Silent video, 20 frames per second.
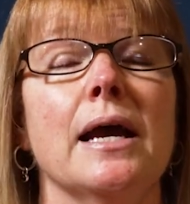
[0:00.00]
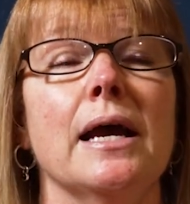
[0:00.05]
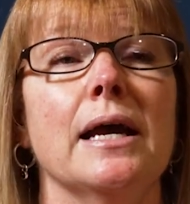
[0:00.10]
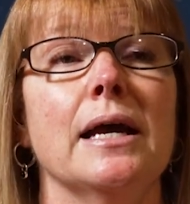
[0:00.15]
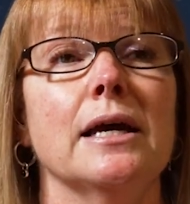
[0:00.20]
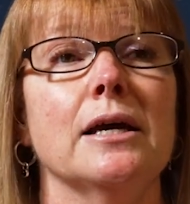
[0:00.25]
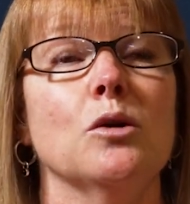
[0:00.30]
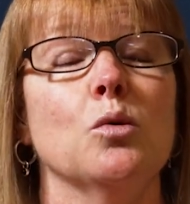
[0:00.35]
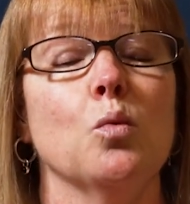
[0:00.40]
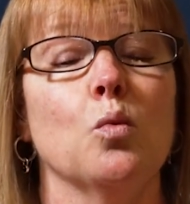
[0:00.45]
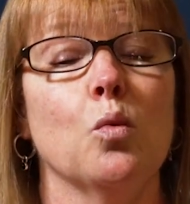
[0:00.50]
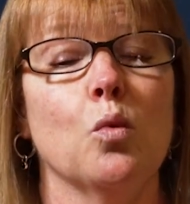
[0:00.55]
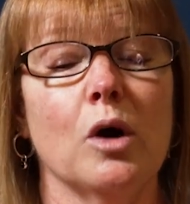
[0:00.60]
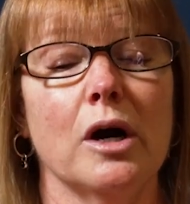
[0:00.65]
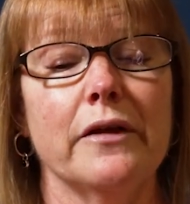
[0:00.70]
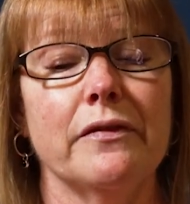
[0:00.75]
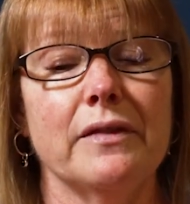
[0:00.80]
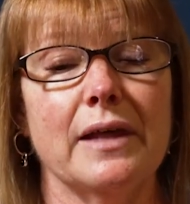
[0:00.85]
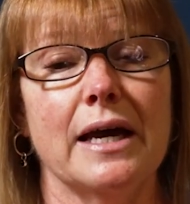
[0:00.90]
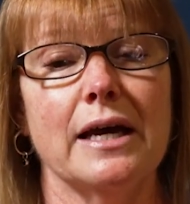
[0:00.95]
And
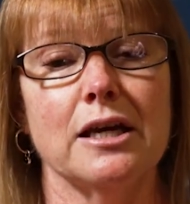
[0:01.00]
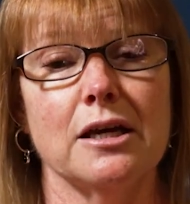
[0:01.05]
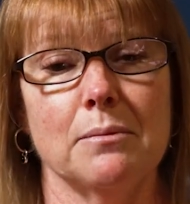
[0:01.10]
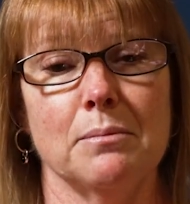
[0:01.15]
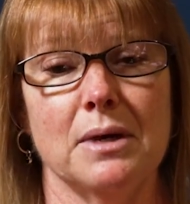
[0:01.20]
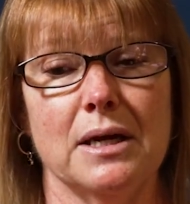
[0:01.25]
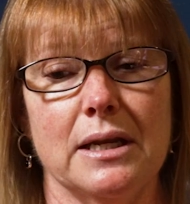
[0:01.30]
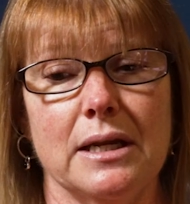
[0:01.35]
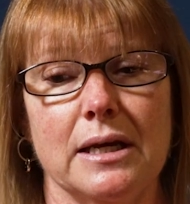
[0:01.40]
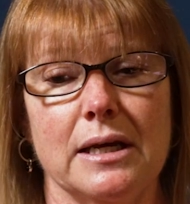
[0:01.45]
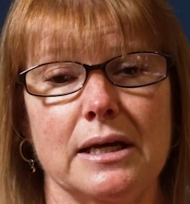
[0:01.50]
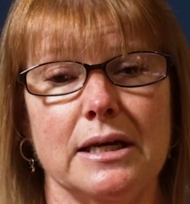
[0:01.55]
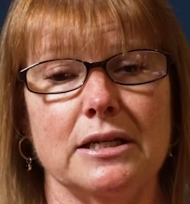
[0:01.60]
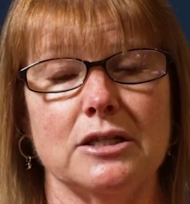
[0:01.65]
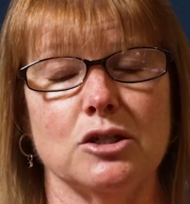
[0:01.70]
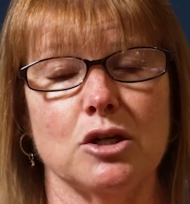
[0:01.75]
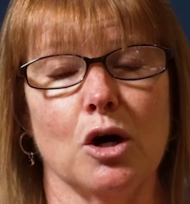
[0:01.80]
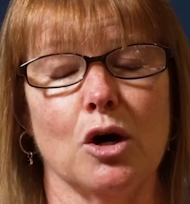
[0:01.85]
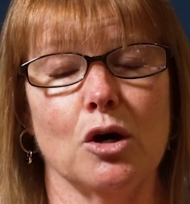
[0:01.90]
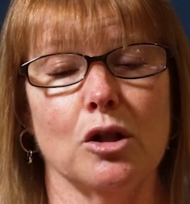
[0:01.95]
what that committee
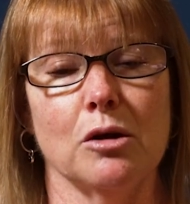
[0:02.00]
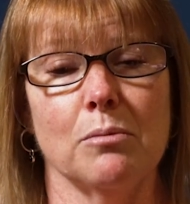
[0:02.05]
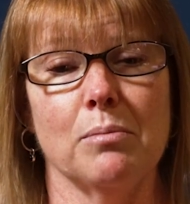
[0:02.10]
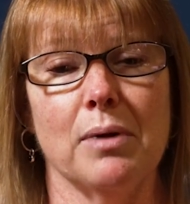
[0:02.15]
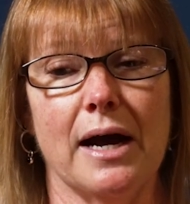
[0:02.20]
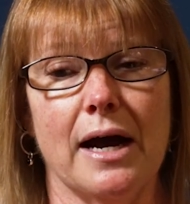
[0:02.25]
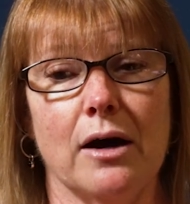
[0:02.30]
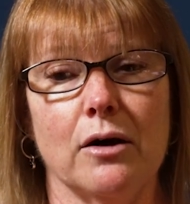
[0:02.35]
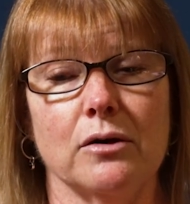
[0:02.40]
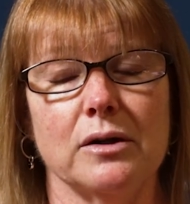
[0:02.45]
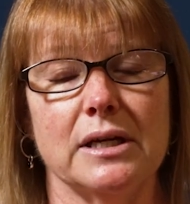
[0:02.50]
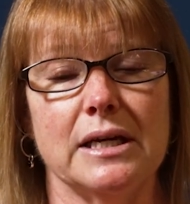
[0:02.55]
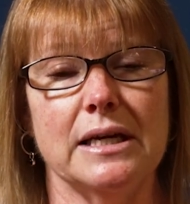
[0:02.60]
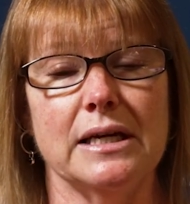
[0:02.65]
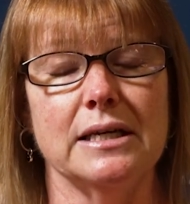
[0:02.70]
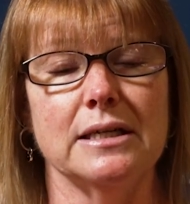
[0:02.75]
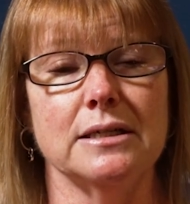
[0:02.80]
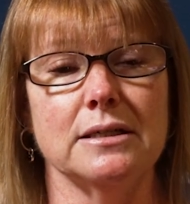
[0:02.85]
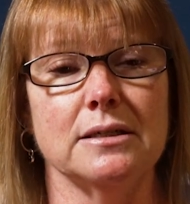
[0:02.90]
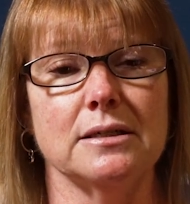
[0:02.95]
is all about
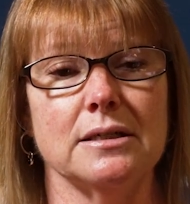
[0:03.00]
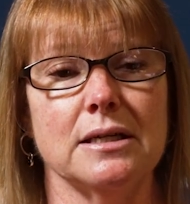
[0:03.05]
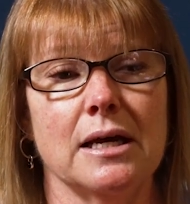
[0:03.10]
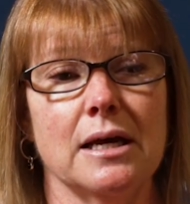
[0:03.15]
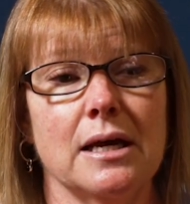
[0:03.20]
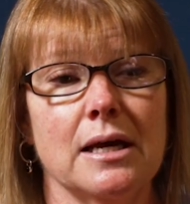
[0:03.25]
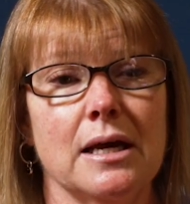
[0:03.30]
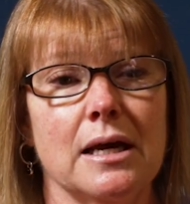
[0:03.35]
is